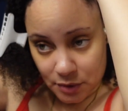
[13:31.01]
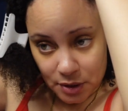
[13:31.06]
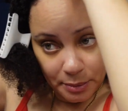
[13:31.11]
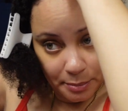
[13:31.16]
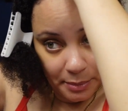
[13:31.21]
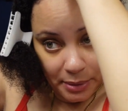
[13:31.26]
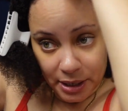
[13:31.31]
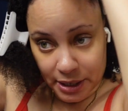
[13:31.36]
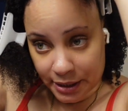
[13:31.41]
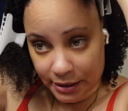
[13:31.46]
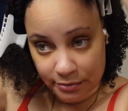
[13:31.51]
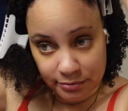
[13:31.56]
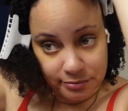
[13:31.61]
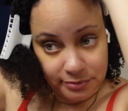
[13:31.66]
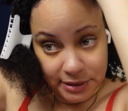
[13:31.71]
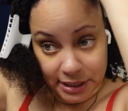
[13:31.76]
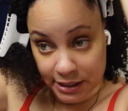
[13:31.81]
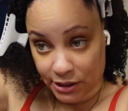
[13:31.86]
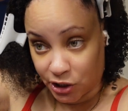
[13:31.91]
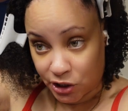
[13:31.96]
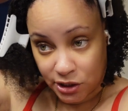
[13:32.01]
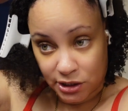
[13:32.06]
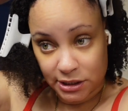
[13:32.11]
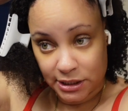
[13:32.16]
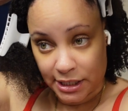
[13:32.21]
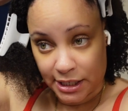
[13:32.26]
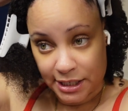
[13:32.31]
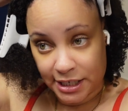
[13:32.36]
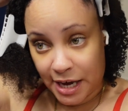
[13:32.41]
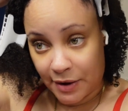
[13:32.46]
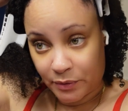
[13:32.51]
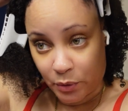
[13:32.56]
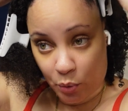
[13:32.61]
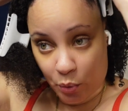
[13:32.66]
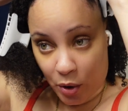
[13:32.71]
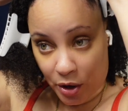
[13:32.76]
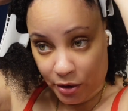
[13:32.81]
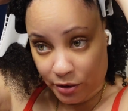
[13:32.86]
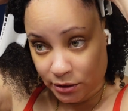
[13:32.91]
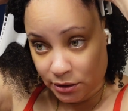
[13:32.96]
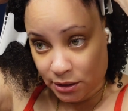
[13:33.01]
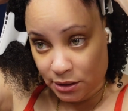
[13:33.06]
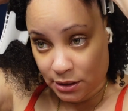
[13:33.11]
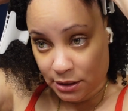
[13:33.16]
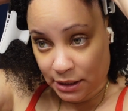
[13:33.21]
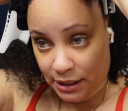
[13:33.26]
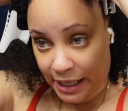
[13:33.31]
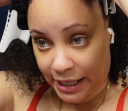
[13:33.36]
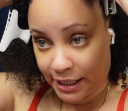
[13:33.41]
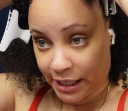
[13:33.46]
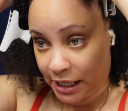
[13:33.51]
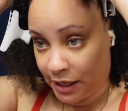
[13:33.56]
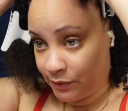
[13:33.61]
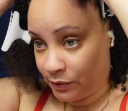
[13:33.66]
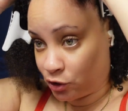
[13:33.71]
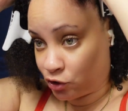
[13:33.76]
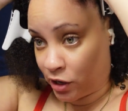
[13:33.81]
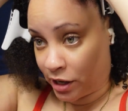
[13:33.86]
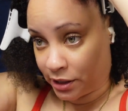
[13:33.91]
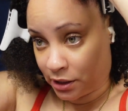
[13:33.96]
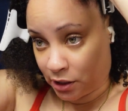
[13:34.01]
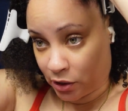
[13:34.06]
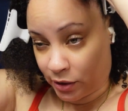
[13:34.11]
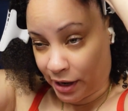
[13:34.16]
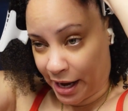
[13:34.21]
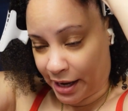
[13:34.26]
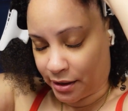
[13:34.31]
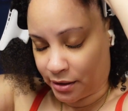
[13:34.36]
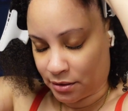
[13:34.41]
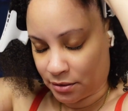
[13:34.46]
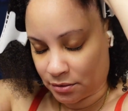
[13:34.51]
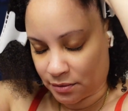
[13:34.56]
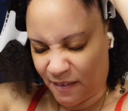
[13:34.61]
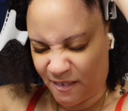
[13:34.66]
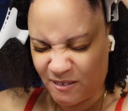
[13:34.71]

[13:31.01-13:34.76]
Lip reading: but it never worked. Like, even trying to learn how to,